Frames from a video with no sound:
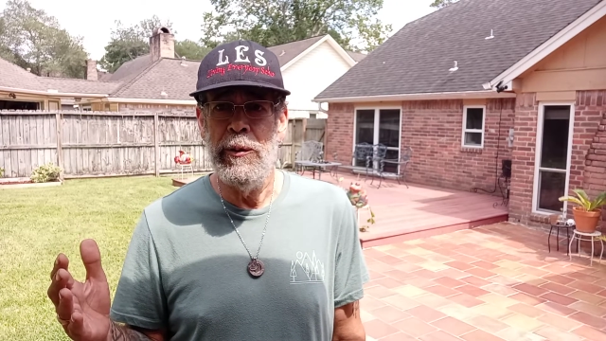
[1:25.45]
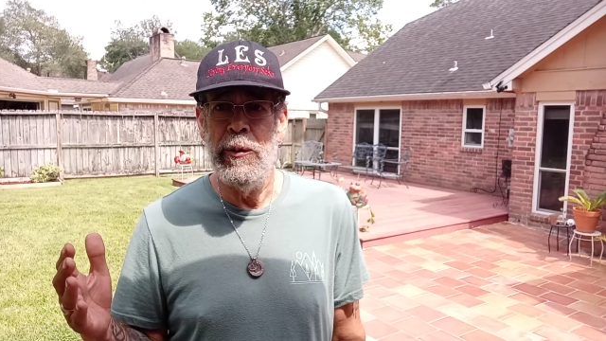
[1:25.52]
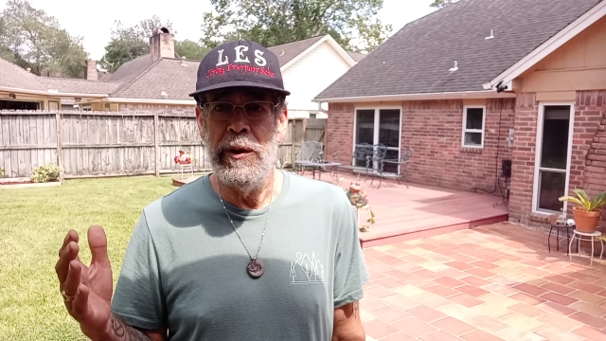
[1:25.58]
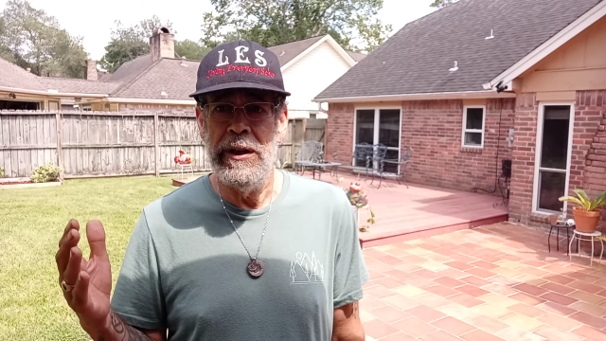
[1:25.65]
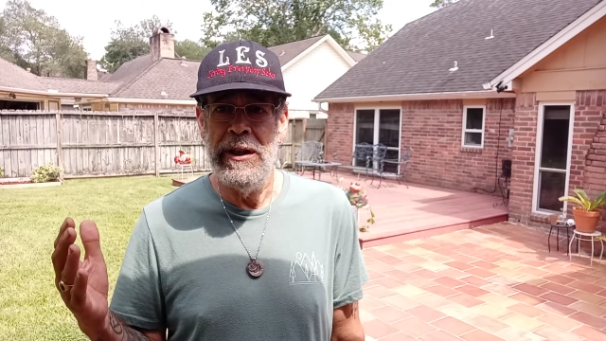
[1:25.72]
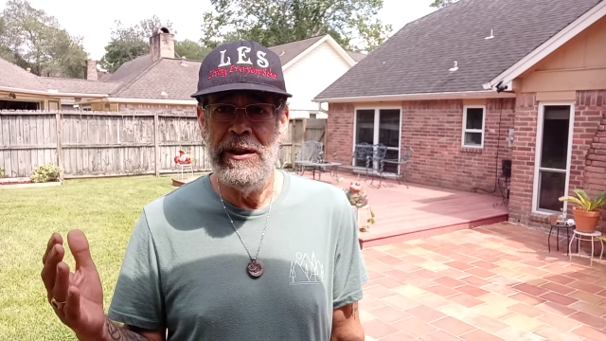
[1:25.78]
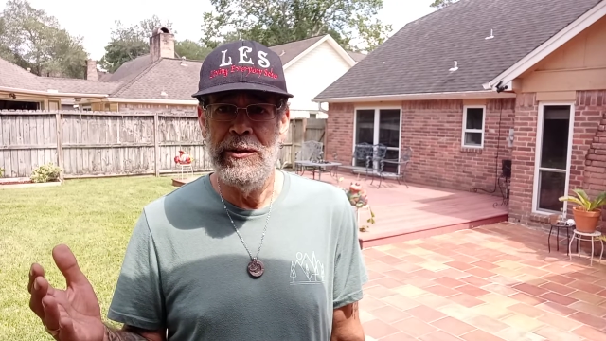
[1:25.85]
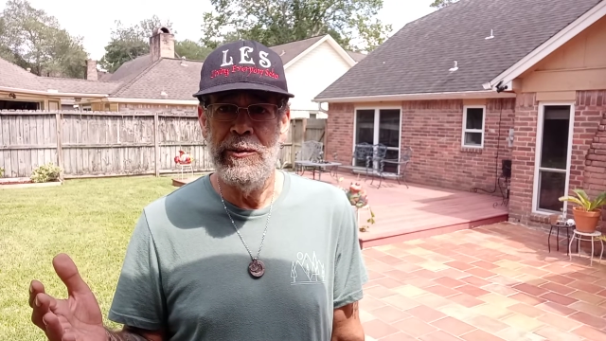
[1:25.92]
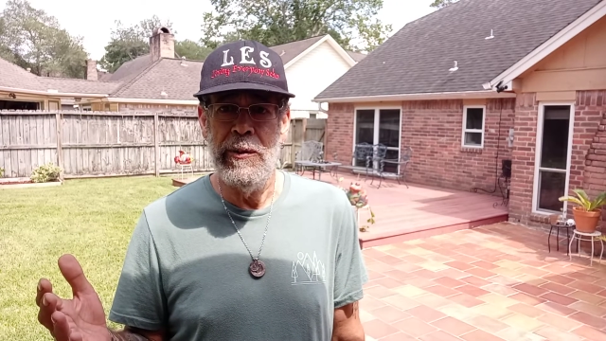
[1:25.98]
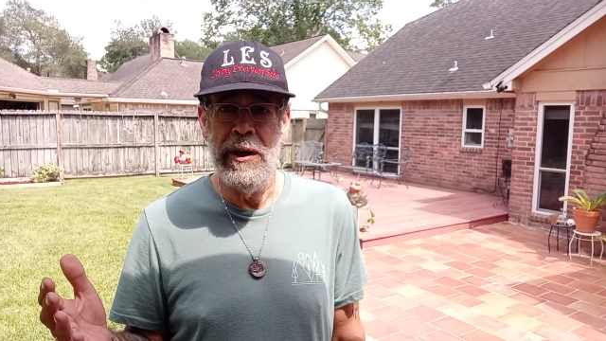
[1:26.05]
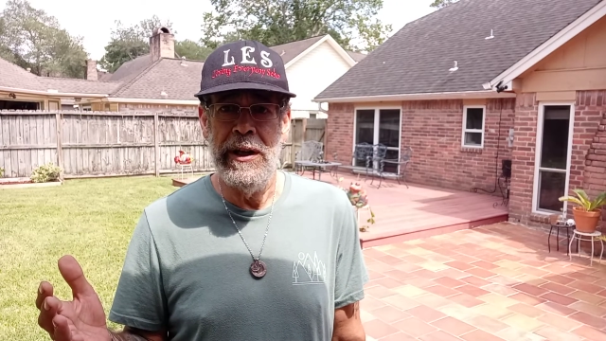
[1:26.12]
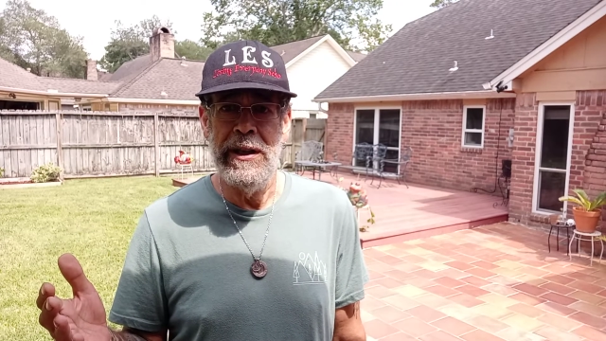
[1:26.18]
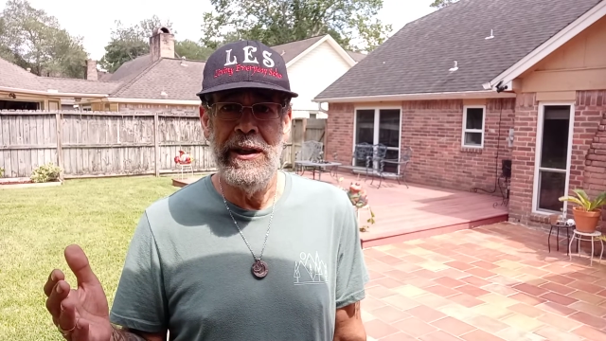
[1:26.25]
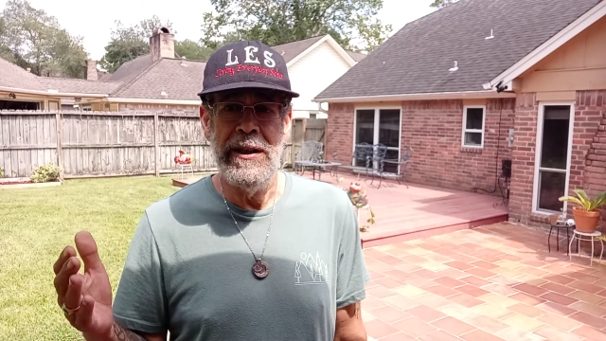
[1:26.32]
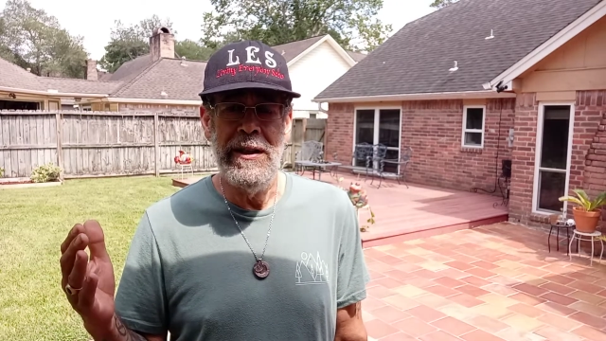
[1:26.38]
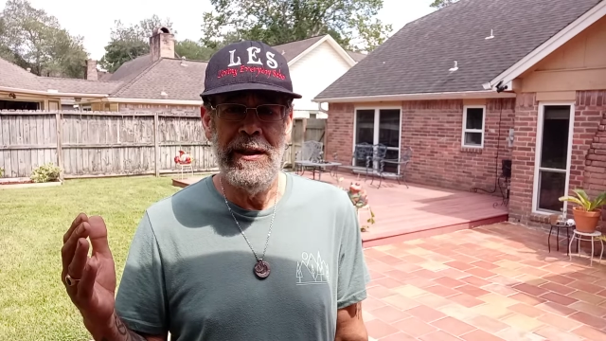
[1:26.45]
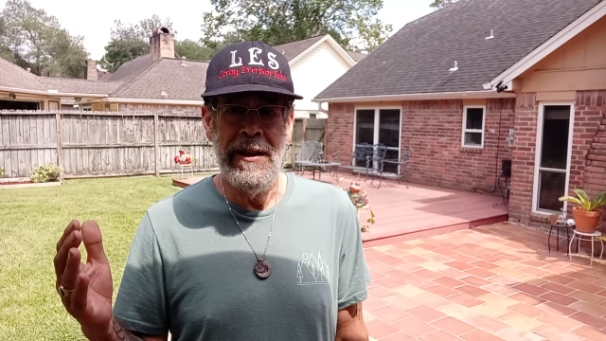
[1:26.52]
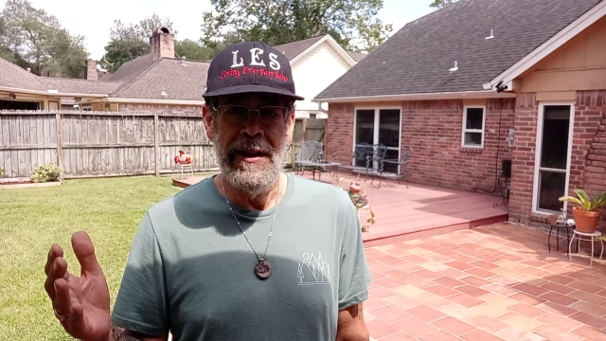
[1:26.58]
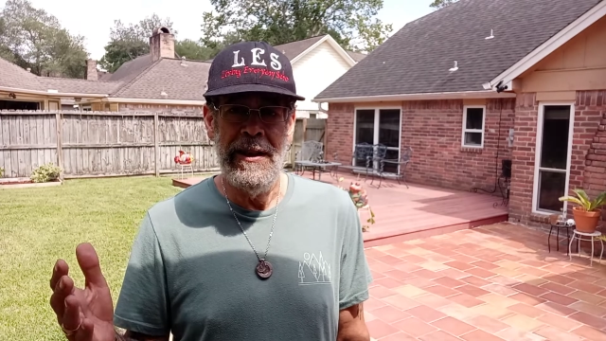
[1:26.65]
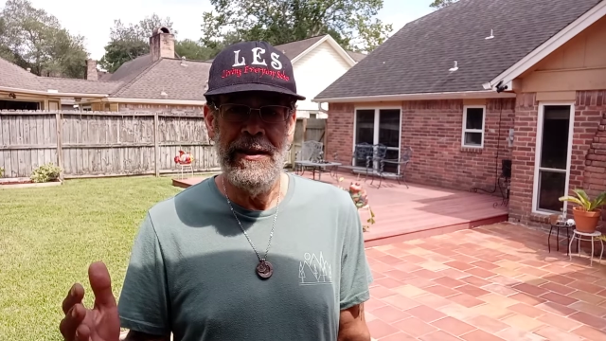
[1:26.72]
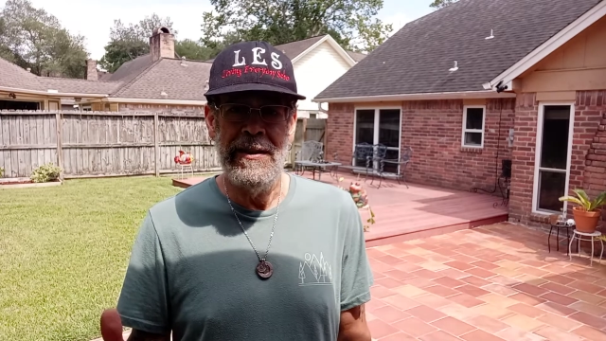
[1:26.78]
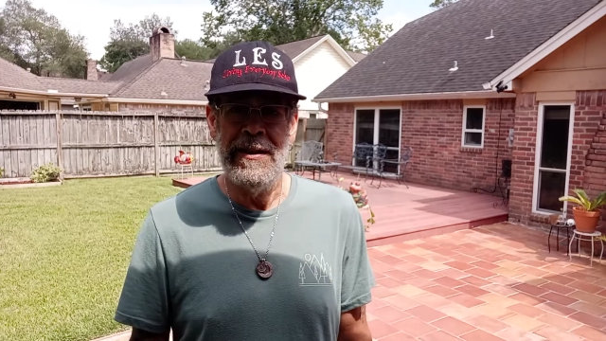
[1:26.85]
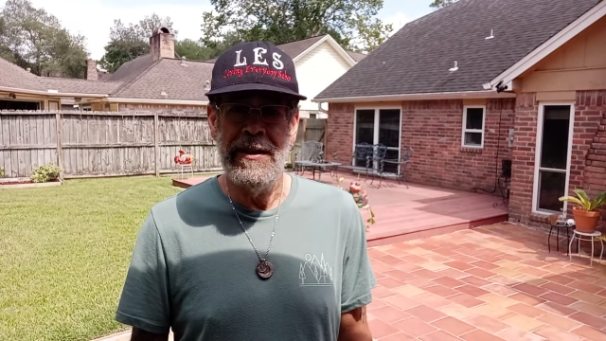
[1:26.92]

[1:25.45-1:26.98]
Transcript: When he's ready, he